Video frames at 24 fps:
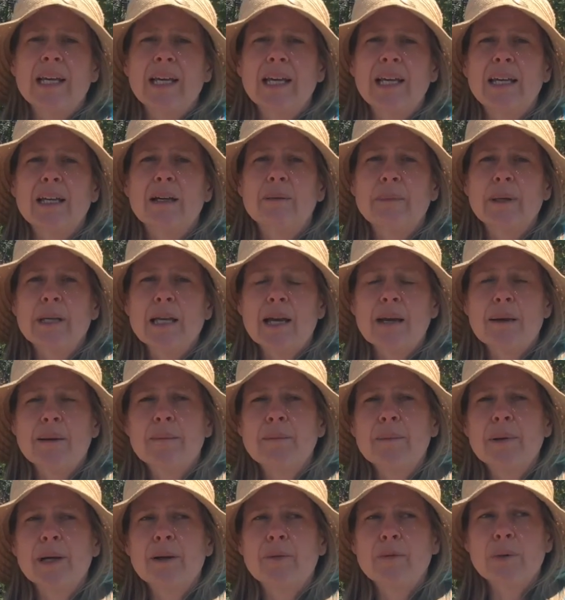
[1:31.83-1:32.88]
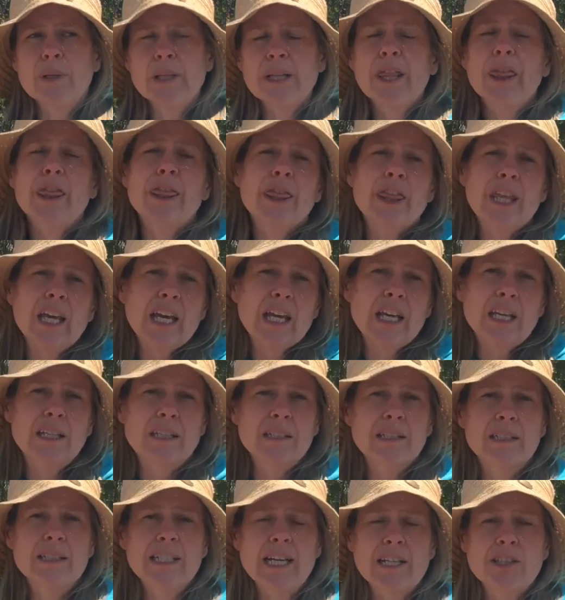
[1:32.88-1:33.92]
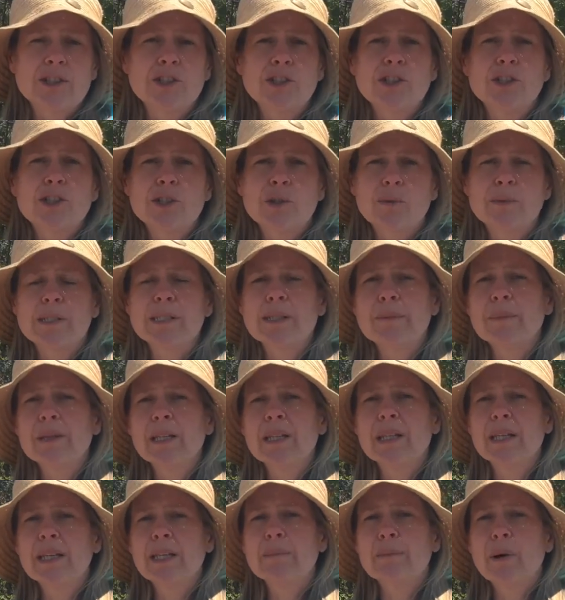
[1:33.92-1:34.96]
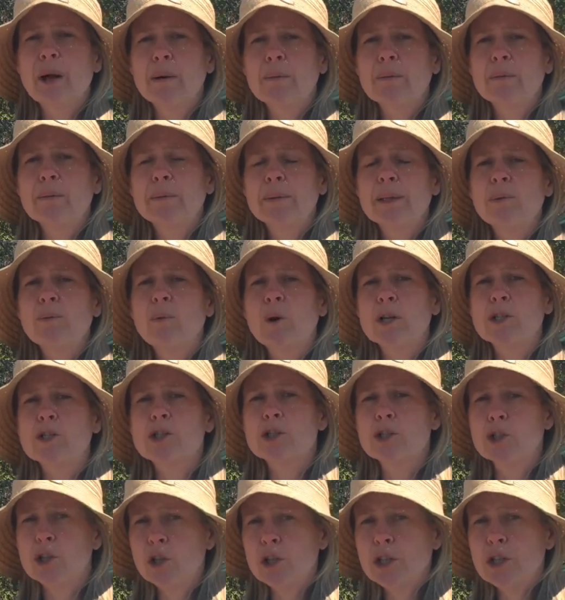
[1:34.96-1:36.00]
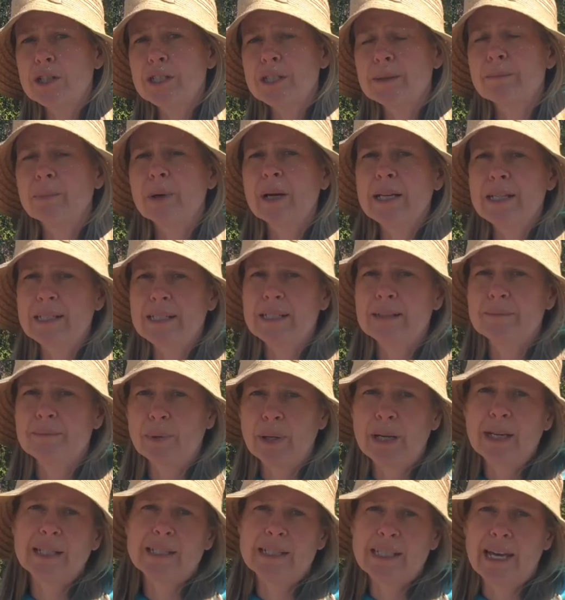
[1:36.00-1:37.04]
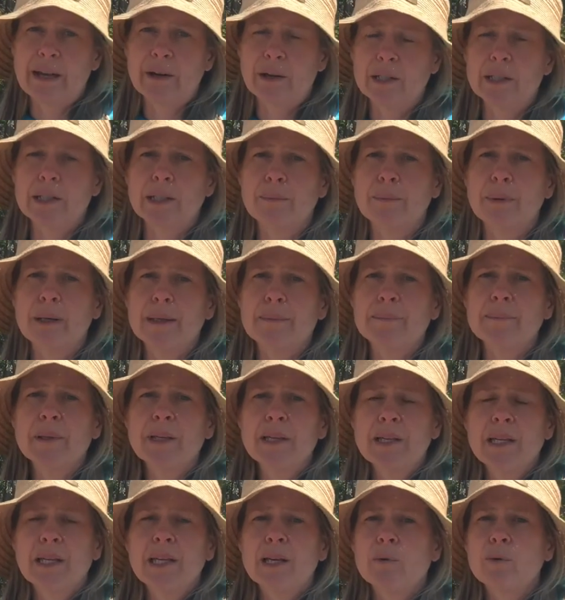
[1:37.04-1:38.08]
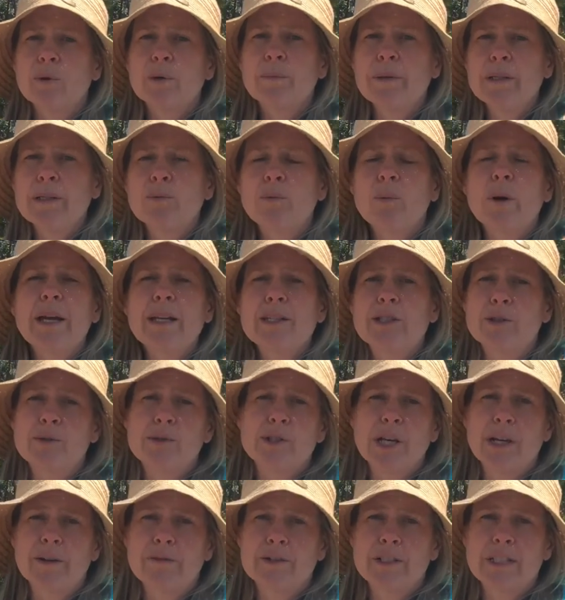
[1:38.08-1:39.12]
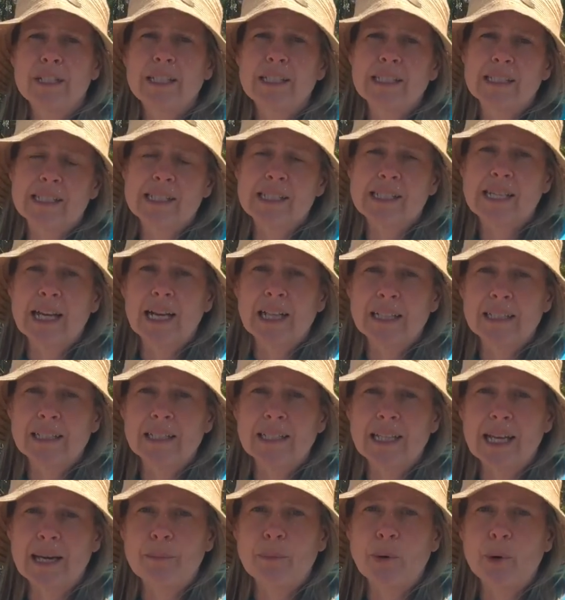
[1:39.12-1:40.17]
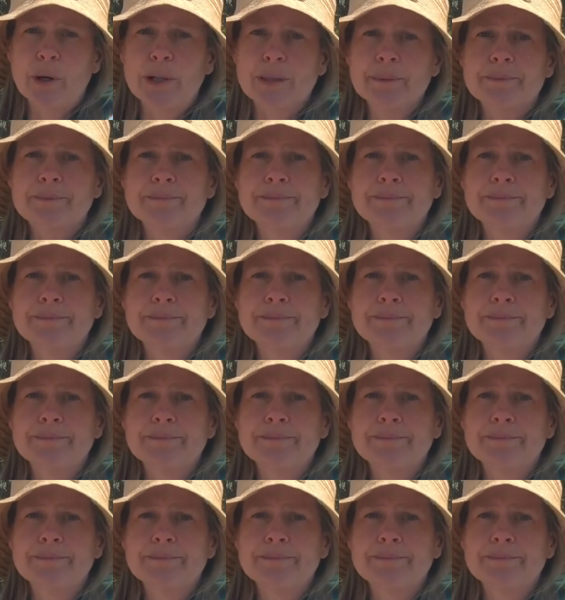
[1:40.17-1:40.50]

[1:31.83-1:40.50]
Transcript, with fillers: It'll become a really thick texture so it's something that you probably want to cook to break, to break it down a little bit. It would be way too tough to eat as a salad at that point.